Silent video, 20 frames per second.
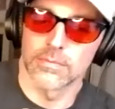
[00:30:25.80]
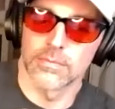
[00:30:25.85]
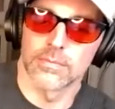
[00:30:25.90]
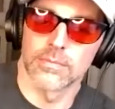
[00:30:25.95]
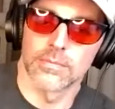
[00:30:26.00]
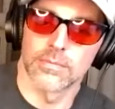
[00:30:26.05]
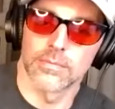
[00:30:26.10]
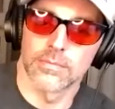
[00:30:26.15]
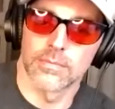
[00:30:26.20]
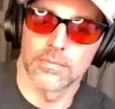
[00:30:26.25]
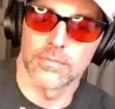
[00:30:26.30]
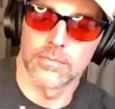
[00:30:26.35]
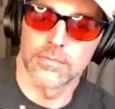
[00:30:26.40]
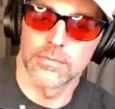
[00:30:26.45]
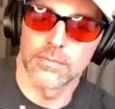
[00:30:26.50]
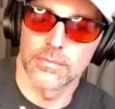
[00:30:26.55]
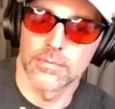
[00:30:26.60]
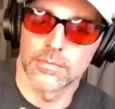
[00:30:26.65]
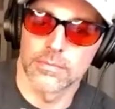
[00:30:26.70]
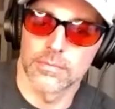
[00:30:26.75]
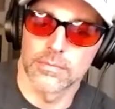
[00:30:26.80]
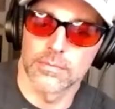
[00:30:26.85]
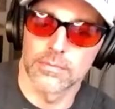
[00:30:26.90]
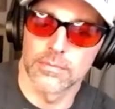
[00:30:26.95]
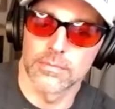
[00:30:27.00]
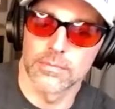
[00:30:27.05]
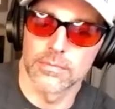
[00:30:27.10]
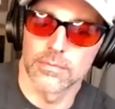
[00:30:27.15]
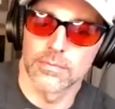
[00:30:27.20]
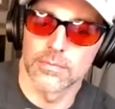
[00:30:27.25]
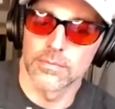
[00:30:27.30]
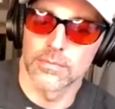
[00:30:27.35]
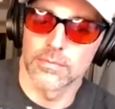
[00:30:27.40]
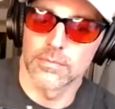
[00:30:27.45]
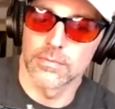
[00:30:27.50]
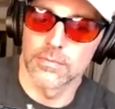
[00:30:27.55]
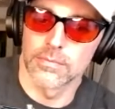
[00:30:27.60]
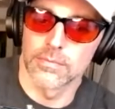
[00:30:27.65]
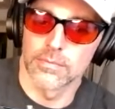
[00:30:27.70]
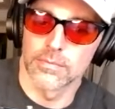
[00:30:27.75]

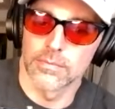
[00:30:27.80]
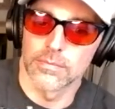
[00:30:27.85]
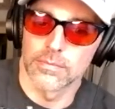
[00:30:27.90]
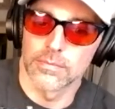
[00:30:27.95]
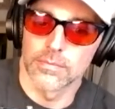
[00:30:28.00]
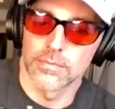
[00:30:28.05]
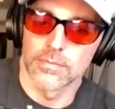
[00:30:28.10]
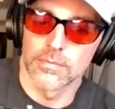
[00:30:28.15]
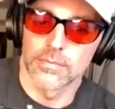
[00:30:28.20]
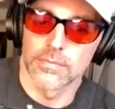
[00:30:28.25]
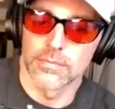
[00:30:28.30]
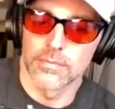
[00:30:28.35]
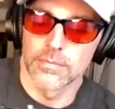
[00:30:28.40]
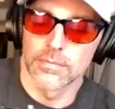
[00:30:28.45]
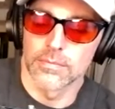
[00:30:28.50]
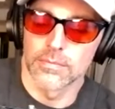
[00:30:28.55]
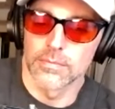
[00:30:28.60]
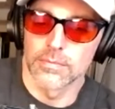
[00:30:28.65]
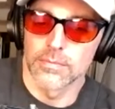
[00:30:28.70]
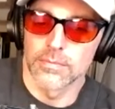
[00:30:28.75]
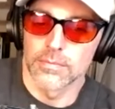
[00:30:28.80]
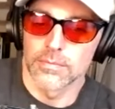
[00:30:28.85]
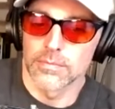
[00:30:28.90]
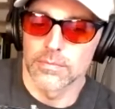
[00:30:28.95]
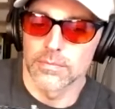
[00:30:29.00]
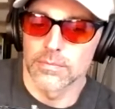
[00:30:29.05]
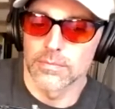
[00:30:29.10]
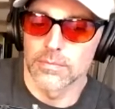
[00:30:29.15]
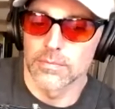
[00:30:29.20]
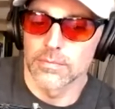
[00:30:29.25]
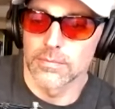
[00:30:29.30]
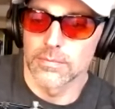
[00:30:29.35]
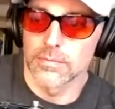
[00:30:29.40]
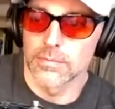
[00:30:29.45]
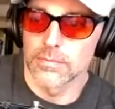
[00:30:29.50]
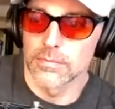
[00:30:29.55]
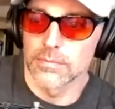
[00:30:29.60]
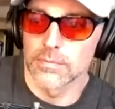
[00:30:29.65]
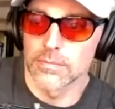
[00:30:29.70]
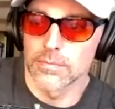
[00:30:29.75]

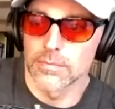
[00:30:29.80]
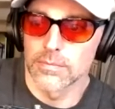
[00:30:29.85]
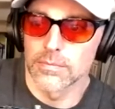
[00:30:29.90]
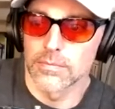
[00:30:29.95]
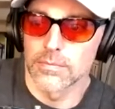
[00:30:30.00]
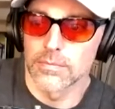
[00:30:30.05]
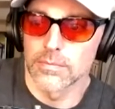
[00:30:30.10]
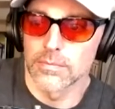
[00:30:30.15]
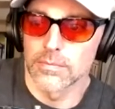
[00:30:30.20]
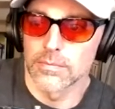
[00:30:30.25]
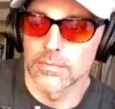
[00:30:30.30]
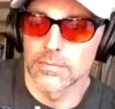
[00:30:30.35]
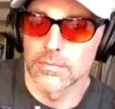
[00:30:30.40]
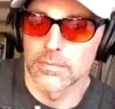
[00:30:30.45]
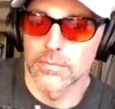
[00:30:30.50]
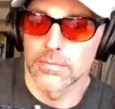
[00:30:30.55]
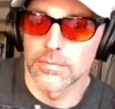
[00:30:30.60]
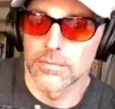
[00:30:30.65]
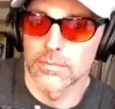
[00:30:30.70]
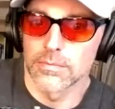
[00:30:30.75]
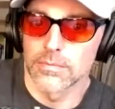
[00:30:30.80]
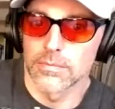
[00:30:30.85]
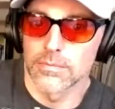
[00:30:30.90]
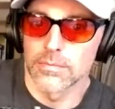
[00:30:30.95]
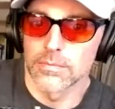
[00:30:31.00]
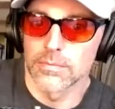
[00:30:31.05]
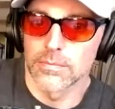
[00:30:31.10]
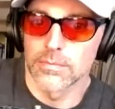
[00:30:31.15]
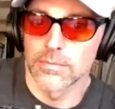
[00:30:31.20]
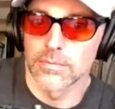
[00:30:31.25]
(silent)